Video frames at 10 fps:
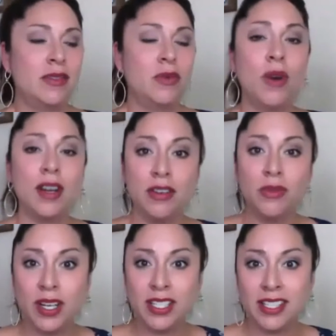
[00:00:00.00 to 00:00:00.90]

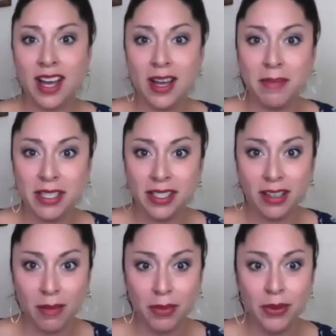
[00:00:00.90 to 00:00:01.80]
one-on-one time as a
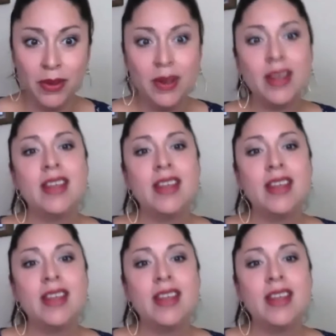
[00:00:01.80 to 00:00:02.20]
couple,